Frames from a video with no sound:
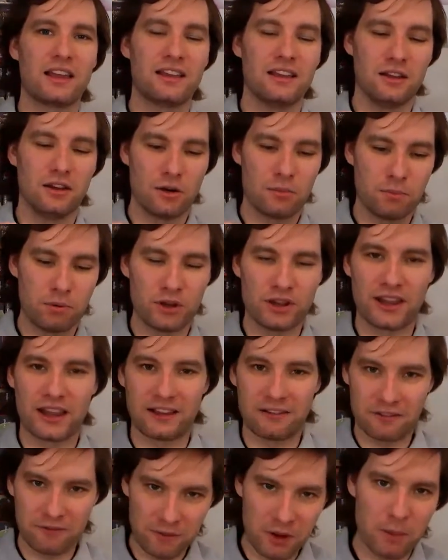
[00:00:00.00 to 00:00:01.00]
put like
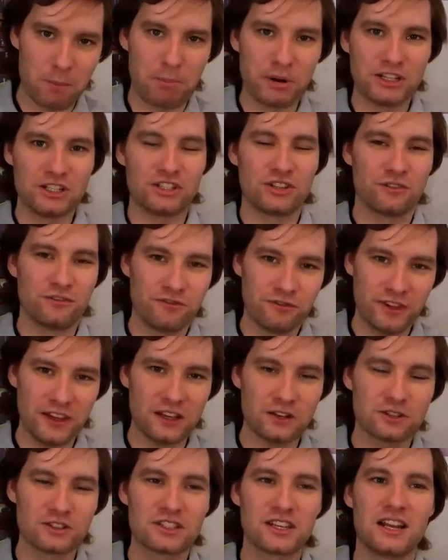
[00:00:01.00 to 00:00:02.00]
a bunch of
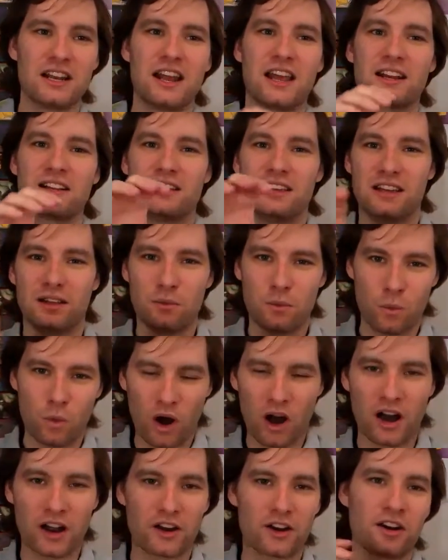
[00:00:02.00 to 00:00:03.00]
fields connected,
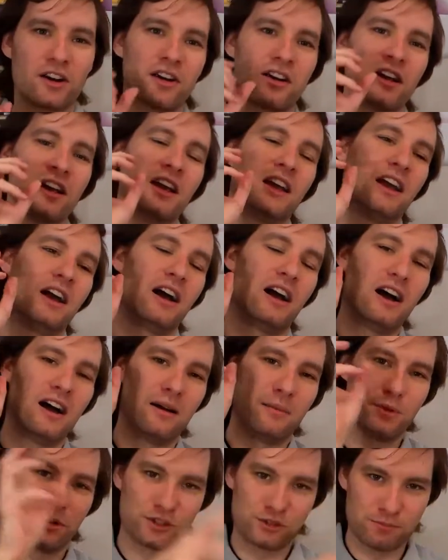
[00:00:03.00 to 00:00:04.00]
water,
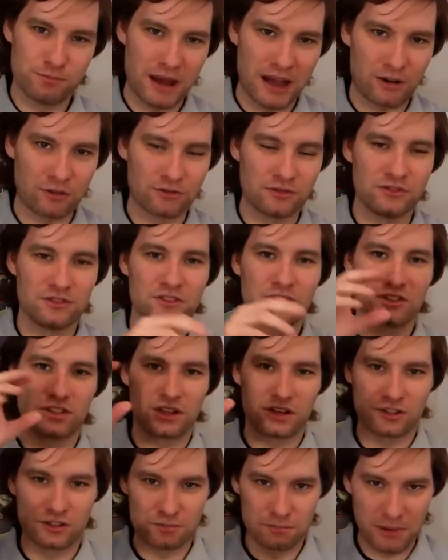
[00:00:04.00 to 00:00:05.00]
there's mountains,
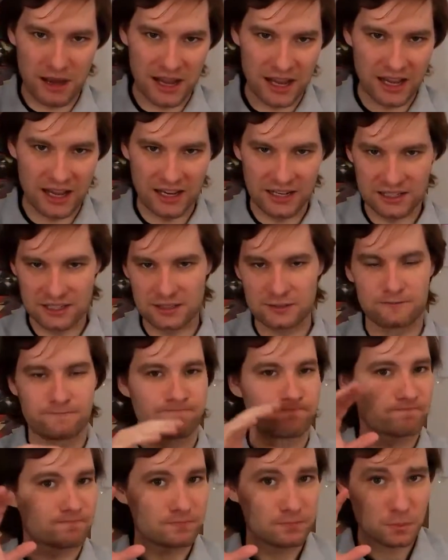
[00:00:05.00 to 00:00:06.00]
there's mines,
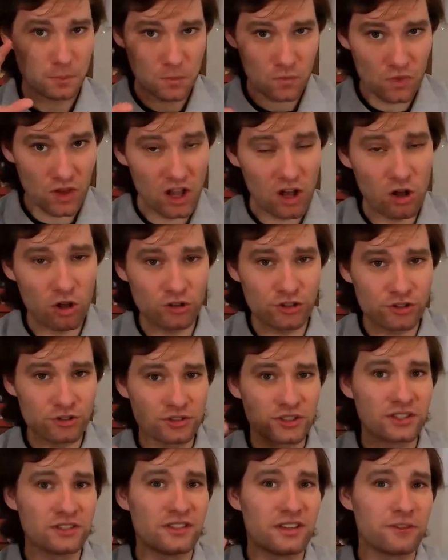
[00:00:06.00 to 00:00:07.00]
all
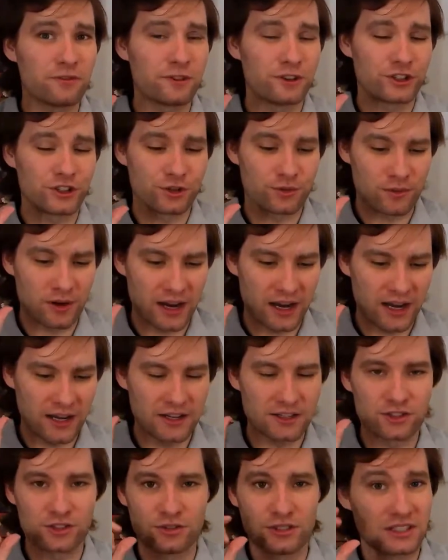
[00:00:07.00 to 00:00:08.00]
sorts of different terrain.
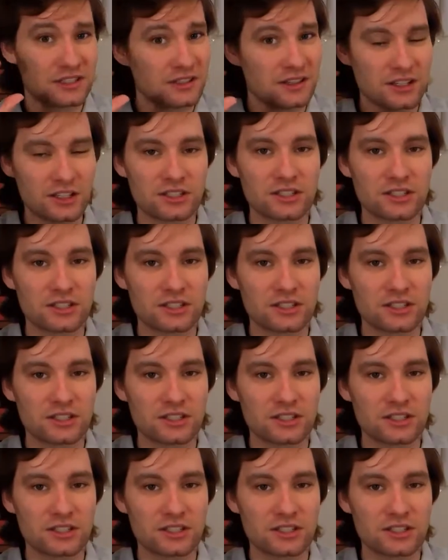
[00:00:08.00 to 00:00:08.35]
So there's